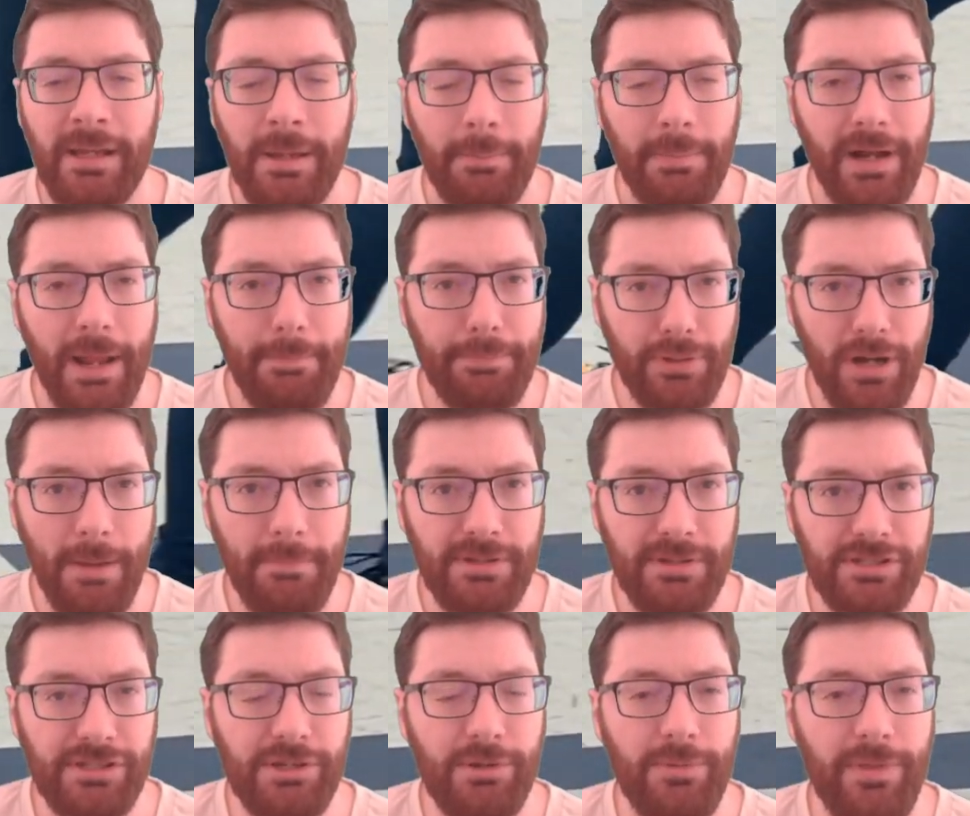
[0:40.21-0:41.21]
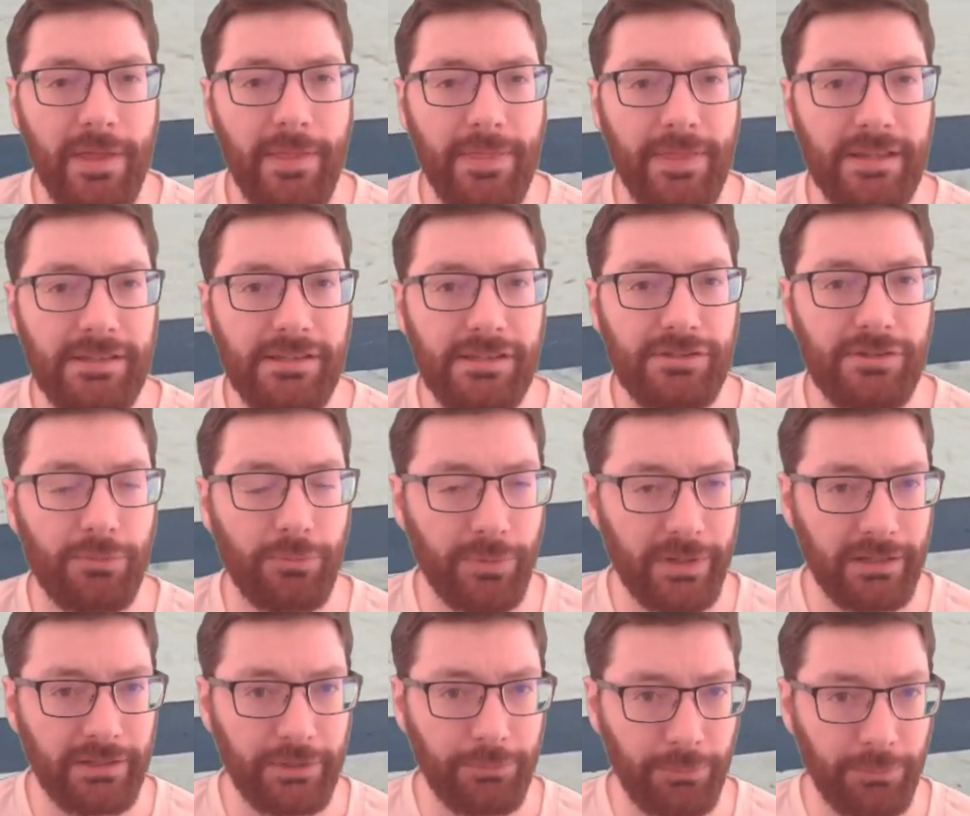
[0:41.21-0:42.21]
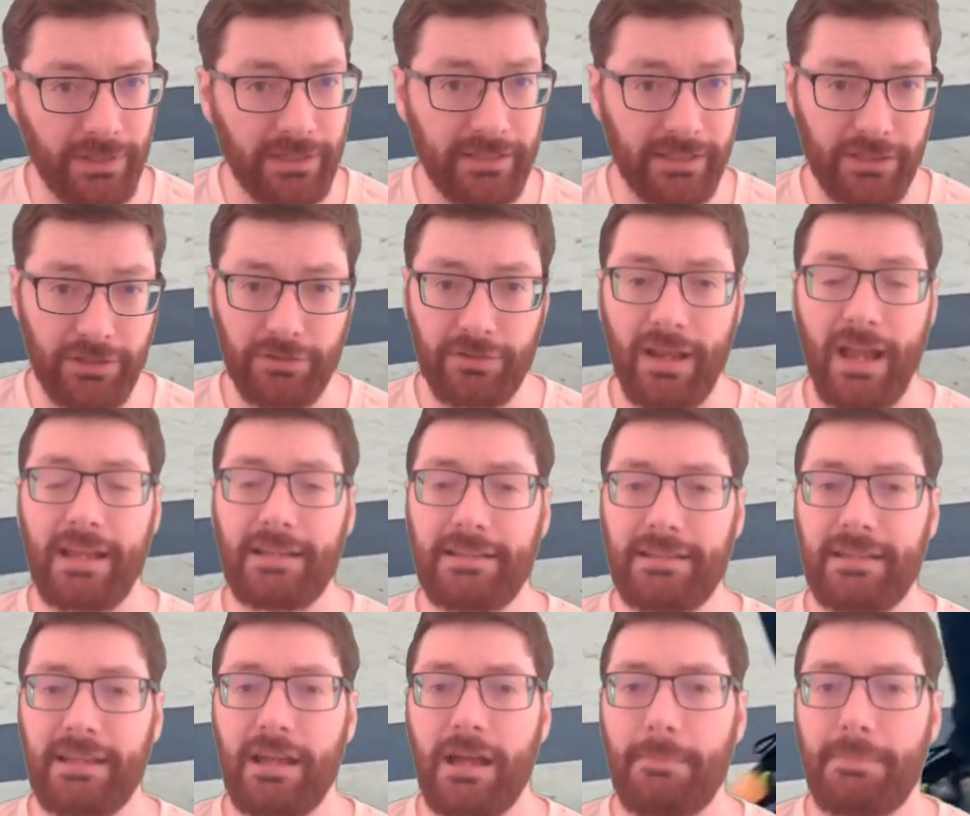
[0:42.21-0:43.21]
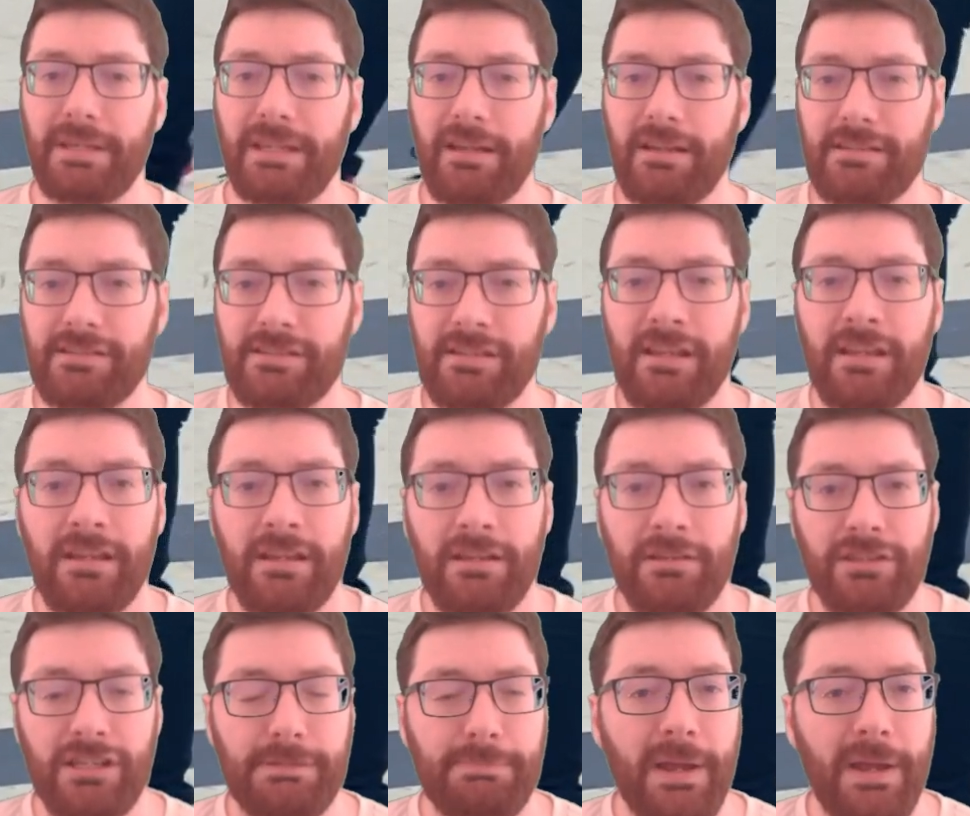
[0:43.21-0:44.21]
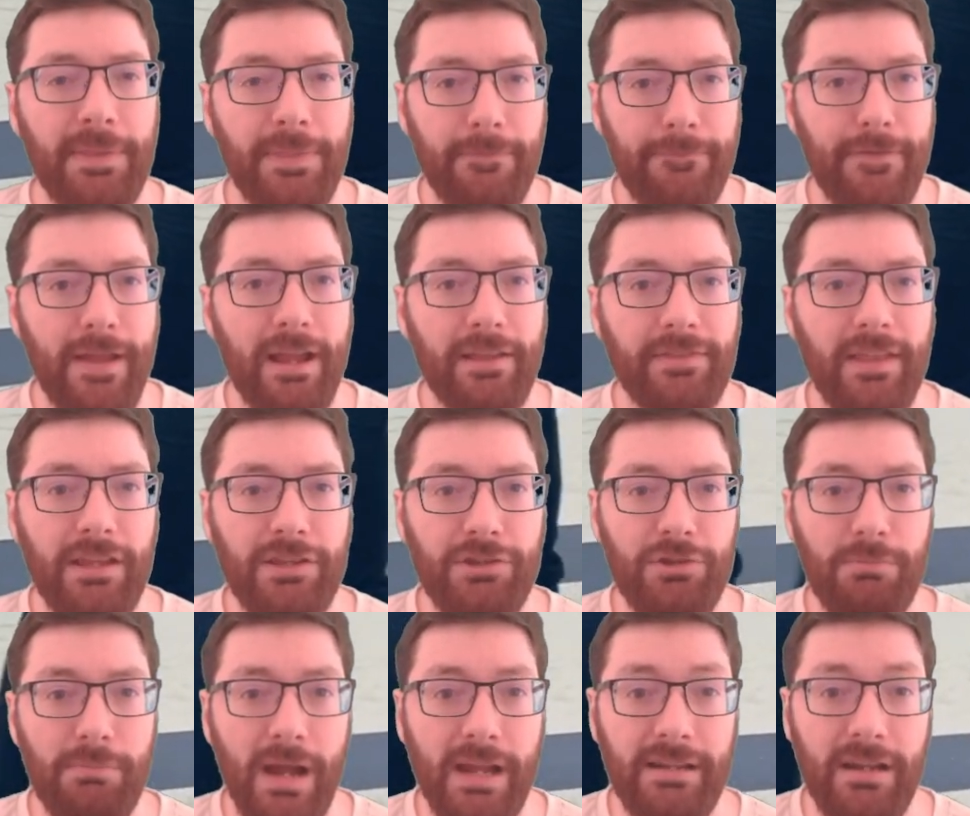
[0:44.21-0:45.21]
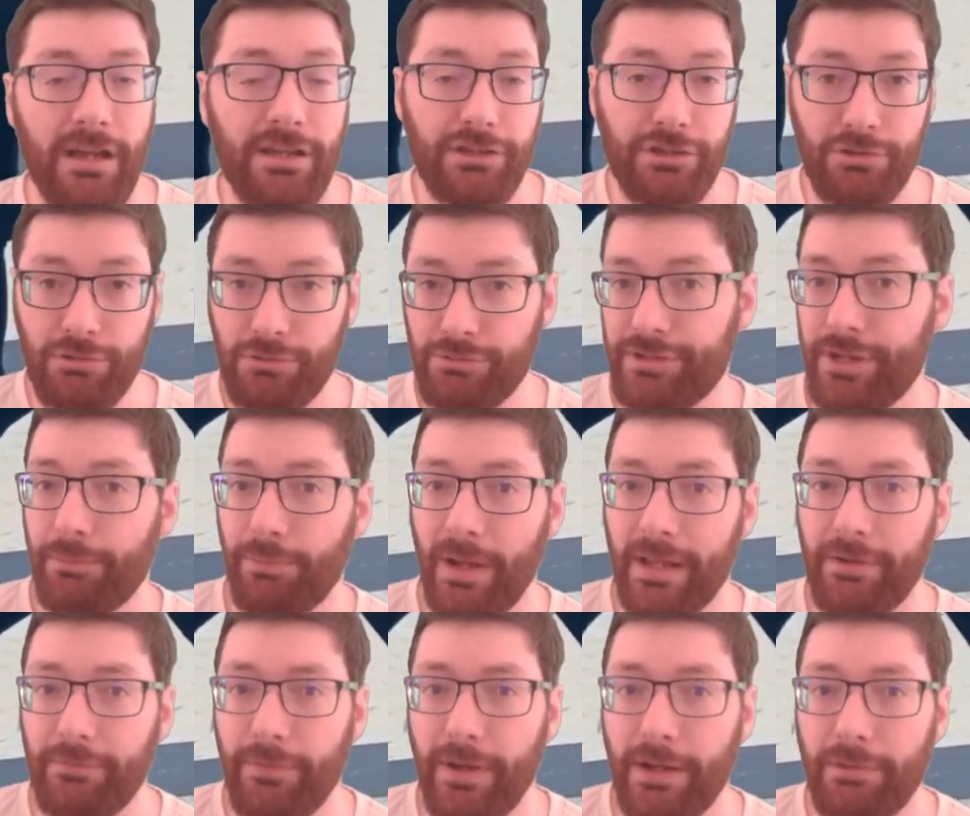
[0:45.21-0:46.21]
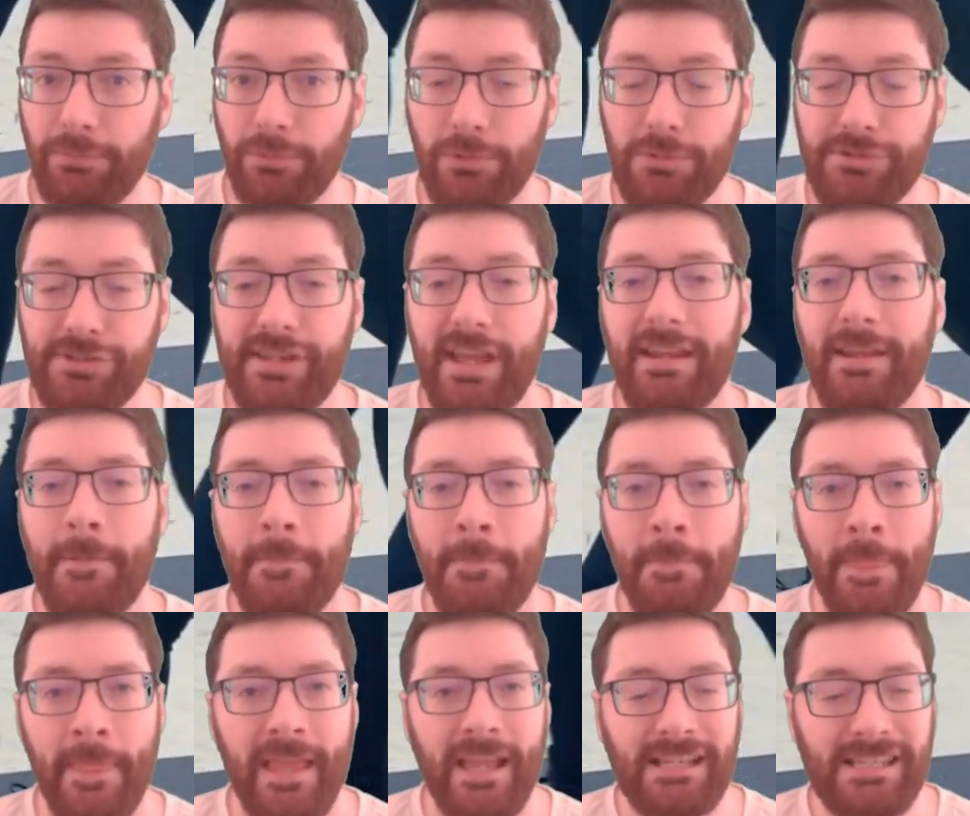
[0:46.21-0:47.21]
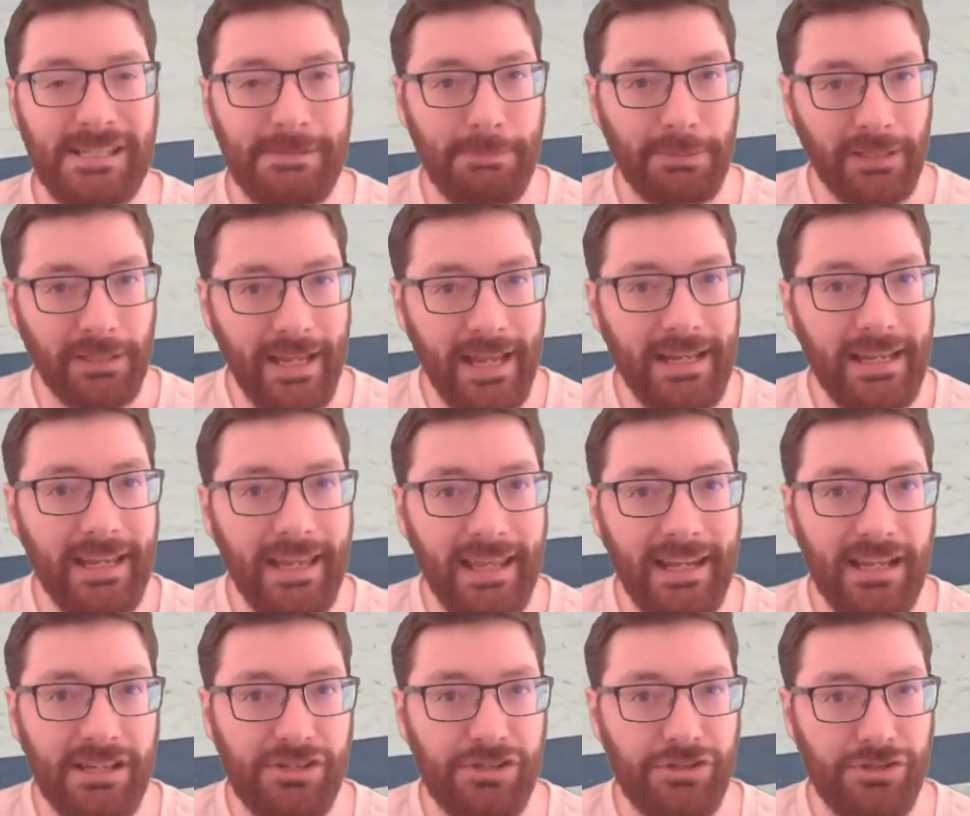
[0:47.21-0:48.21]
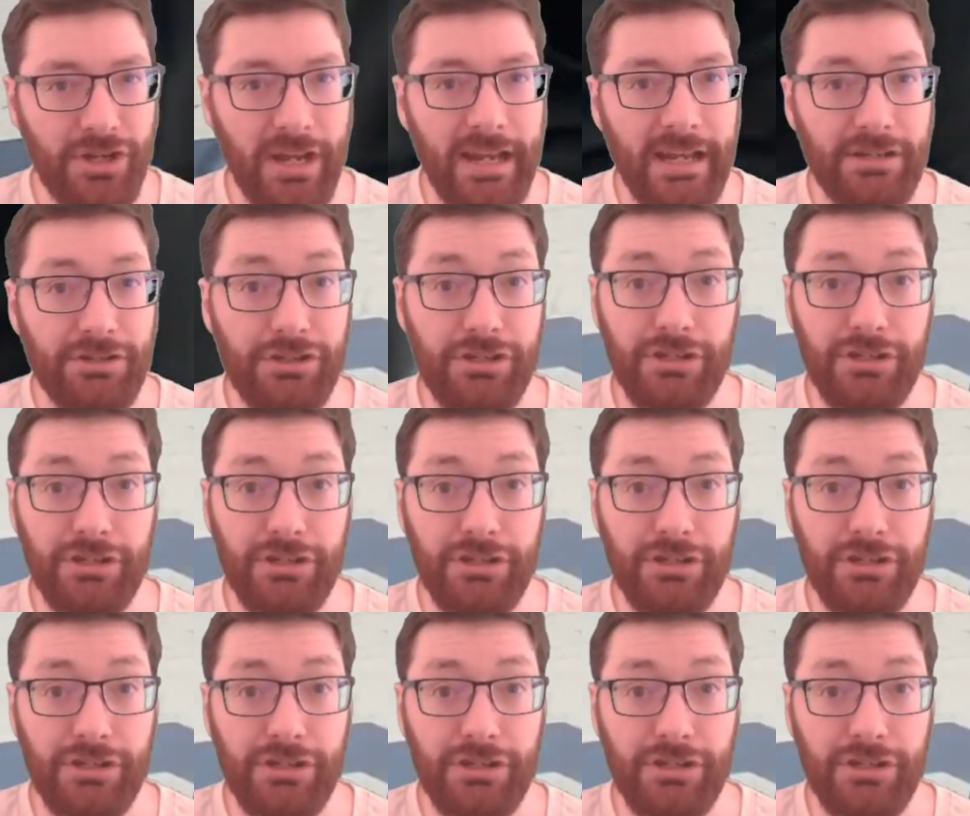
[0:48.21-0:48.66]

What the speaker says: But I promise you that this is a really, really good idea, because despite the fact that you might not use a right-of-way rule set, explaining an exchange